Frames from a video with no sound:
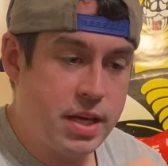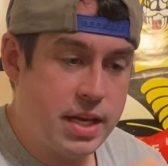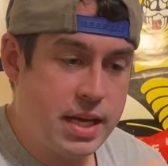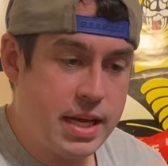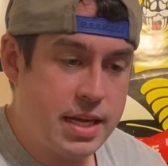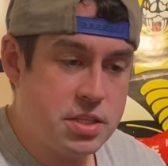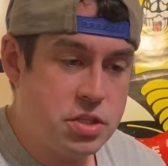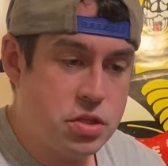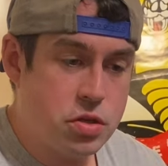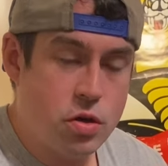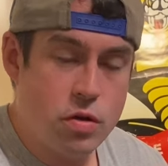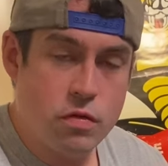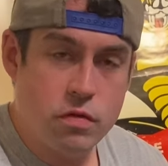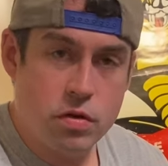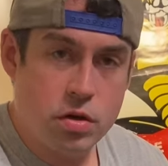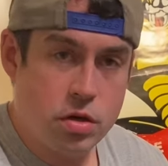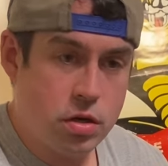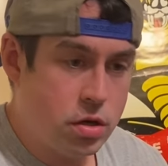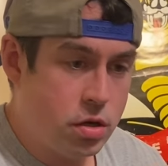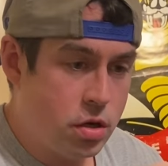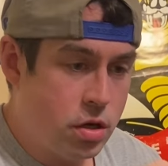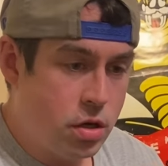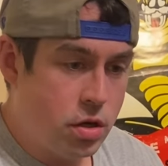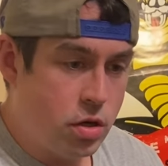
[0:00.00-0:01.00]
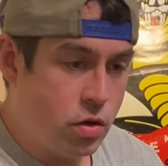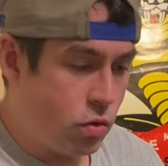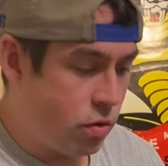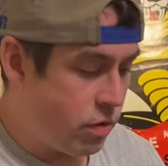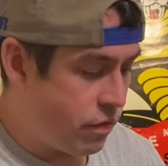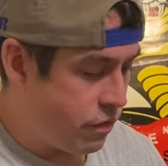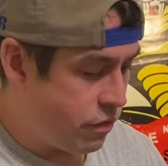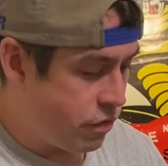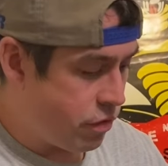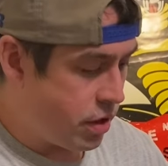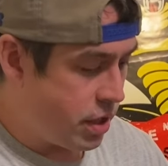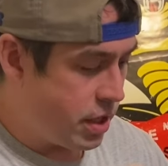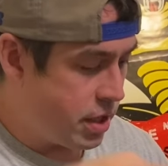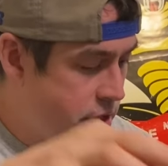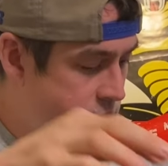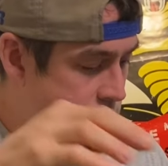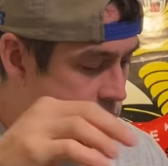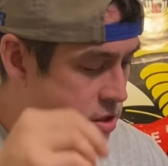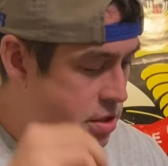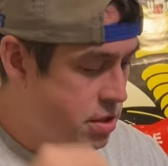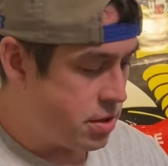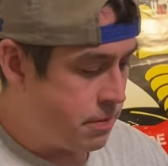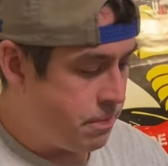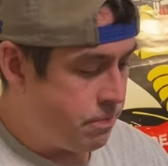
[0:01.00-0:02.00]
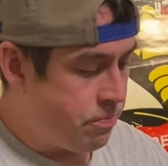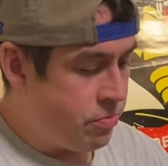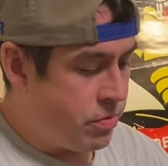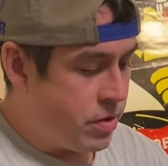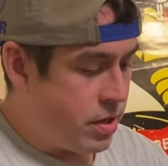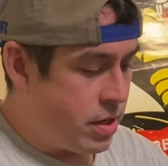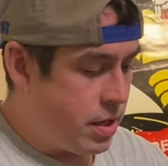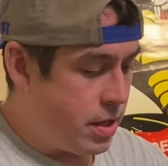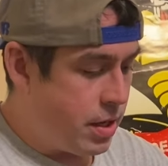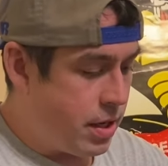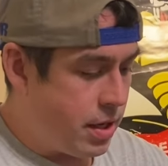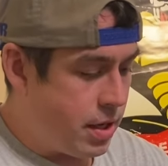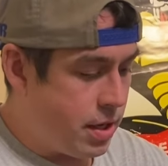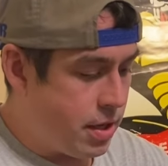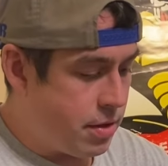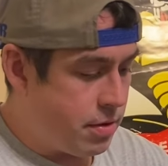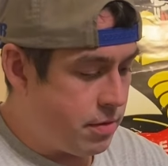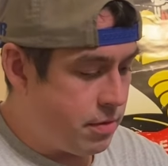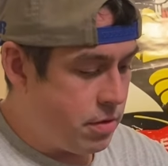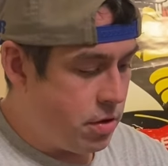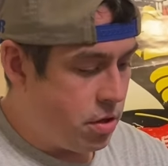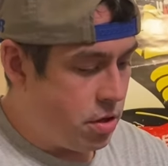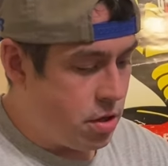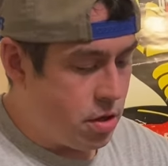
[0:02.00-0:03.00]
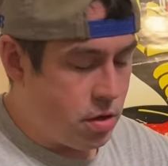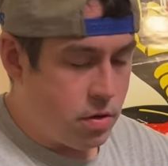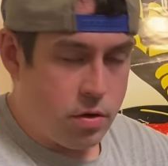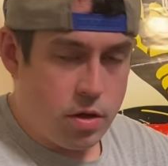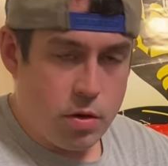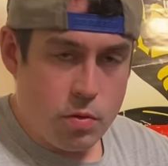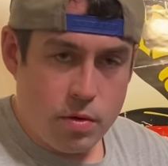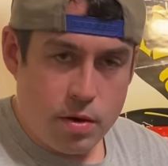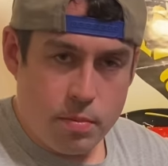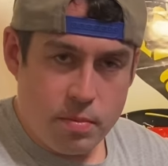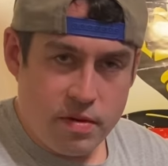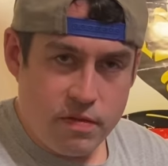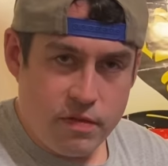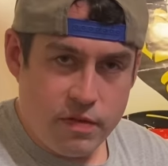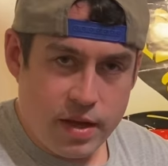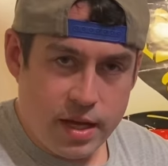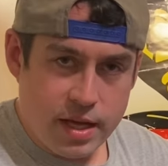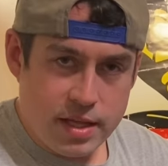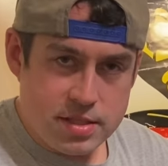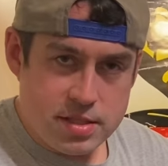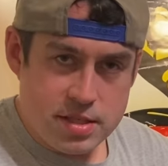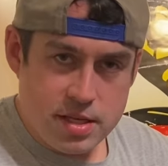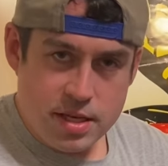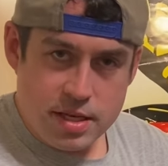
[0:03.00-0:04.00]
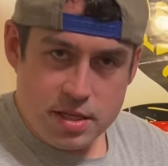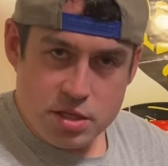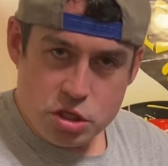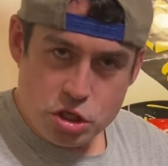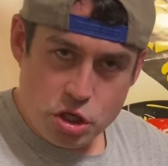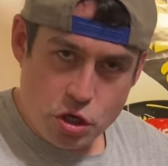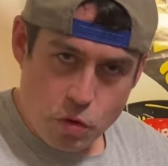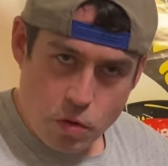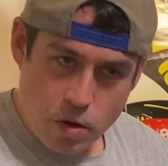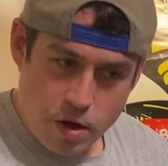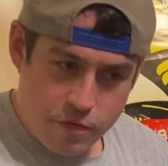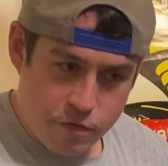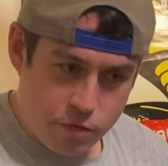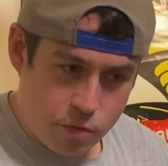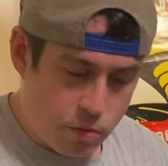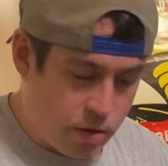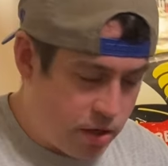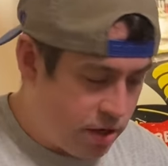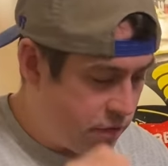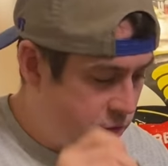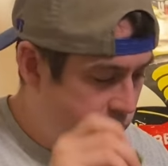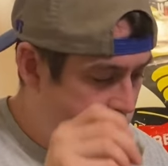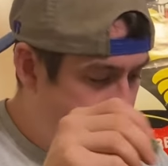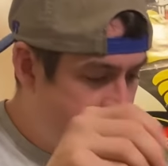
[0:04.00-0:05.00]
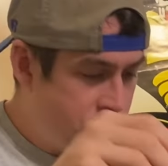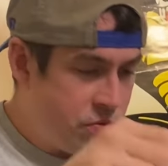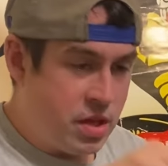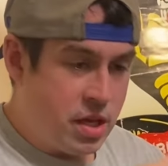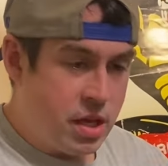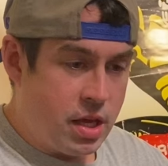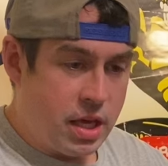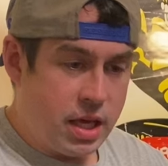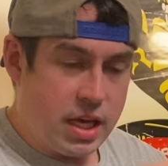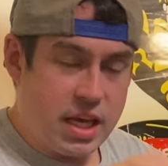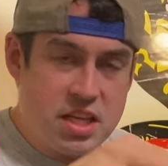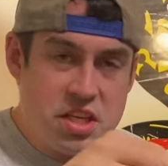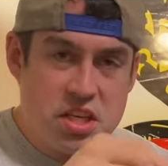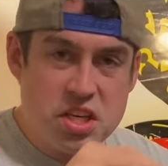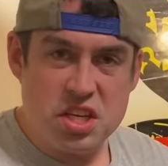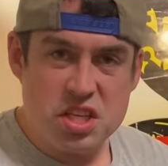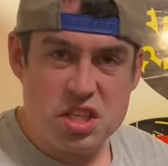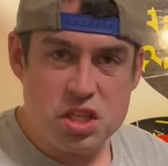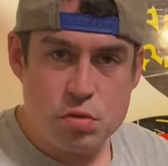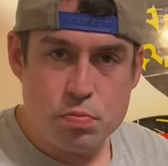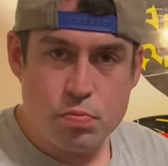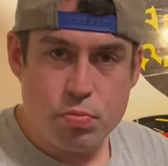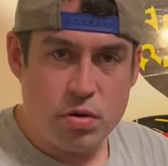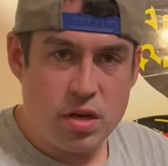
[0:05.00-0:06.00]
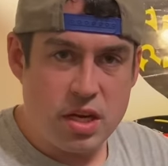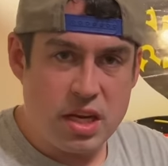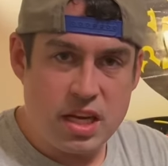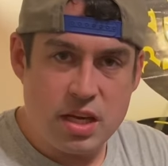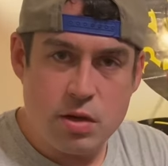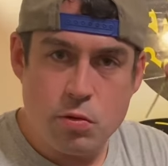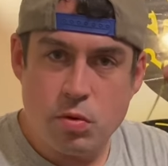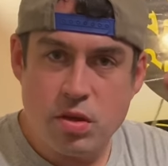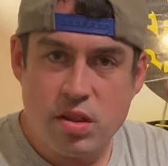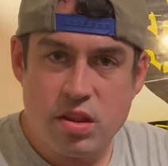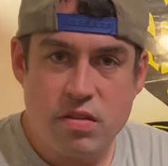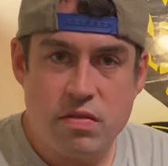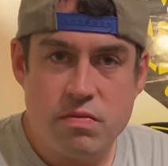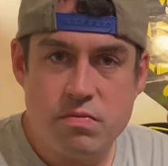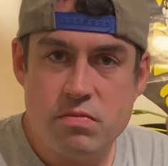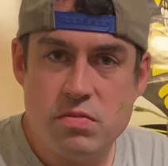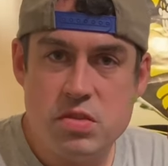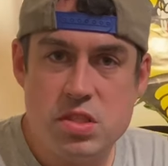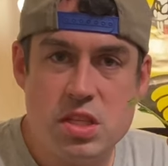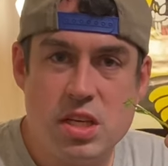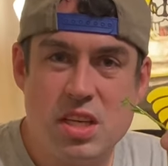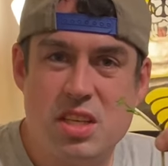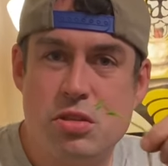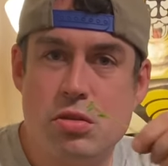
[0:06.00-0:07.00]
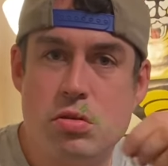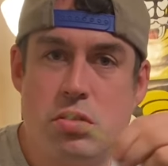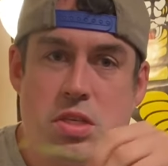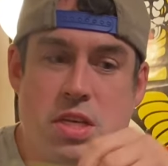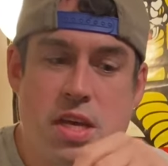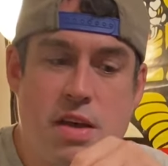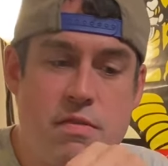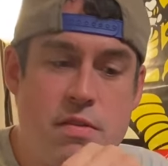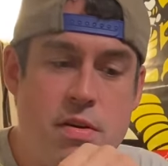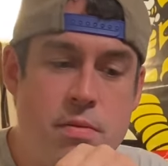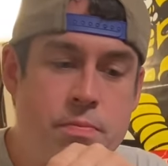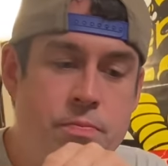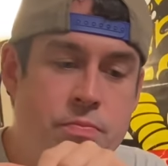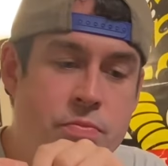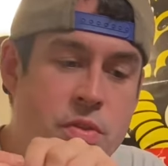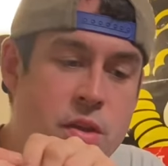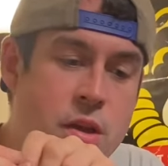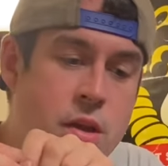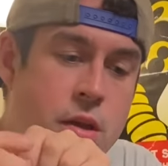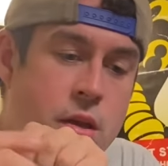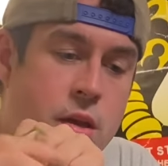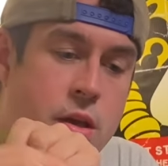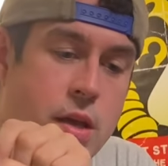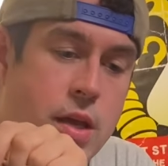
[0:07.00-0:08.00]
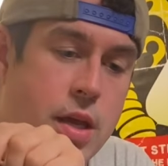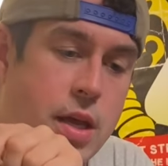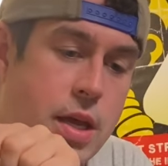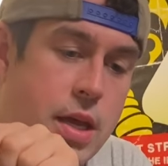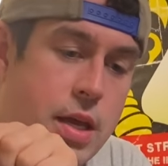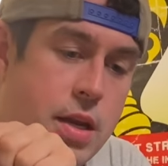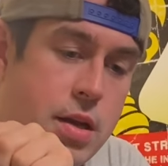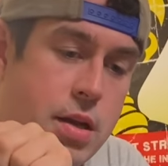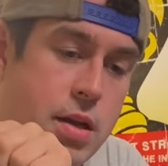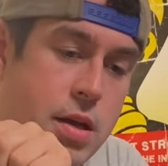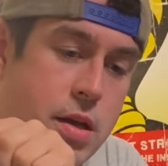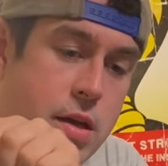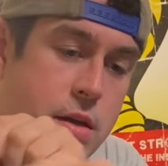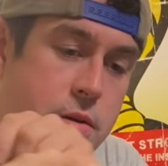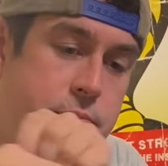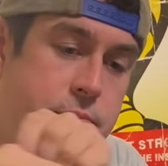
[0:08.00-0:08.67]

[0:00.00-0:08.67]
guests over or friends and you know, you wanna be fancy and show off or whatever, get you a sprig with six or seven and uh,